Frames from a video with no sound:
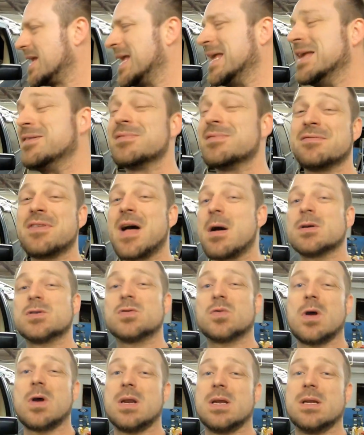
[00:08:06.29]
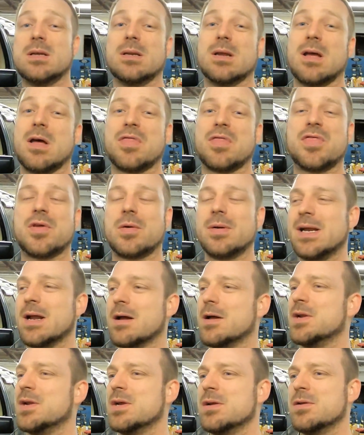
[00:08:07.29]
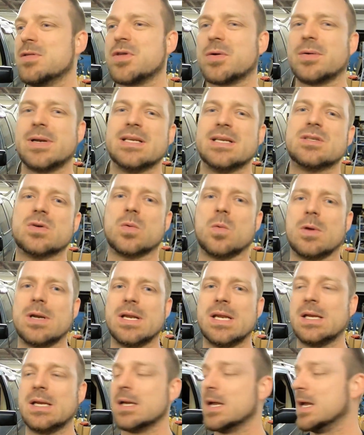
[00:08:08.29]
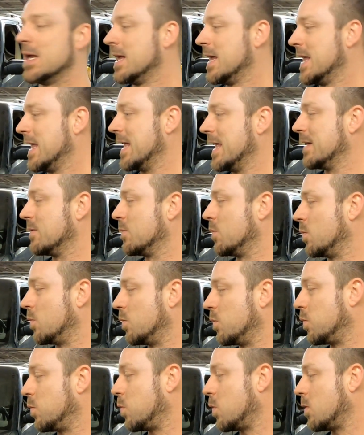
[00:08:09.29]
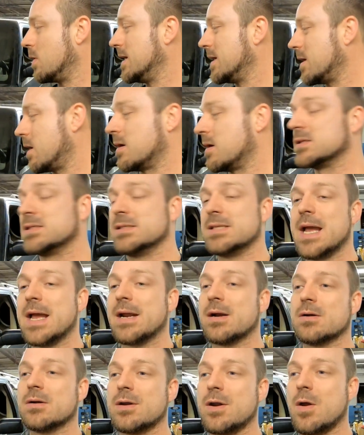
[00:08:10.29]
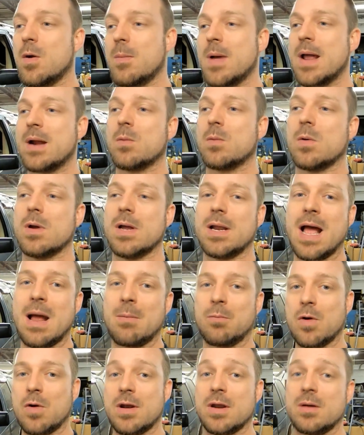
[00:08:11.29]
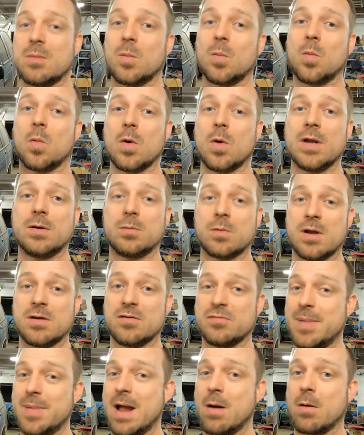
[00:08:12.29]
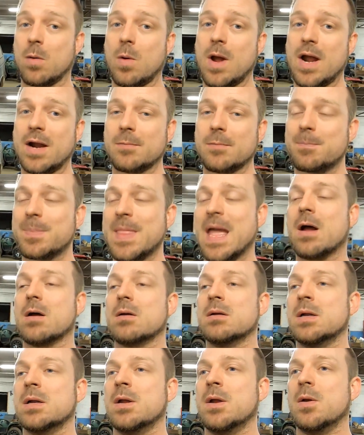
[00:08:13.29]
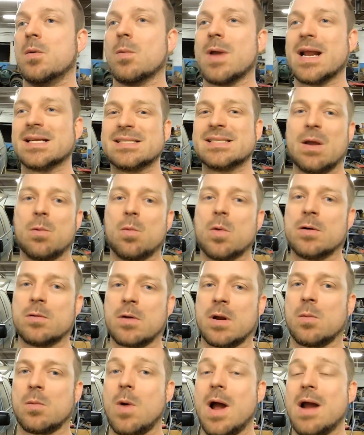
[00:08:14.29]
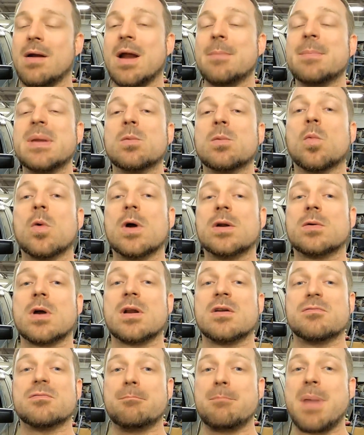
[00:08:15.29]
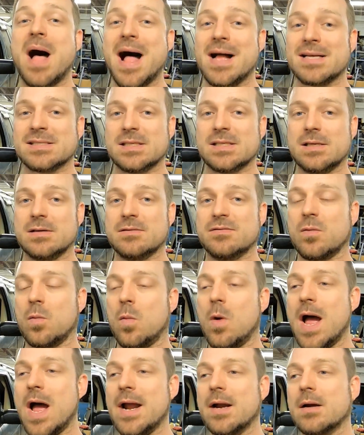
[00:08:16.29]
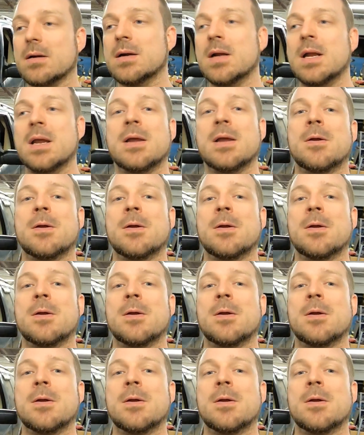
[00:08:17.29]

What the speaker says: Even if I was running a 300, 320, one alternator, no matter what, I'm running one run of power wire. Now, when I say one run of wire, I mean one run of positive wire.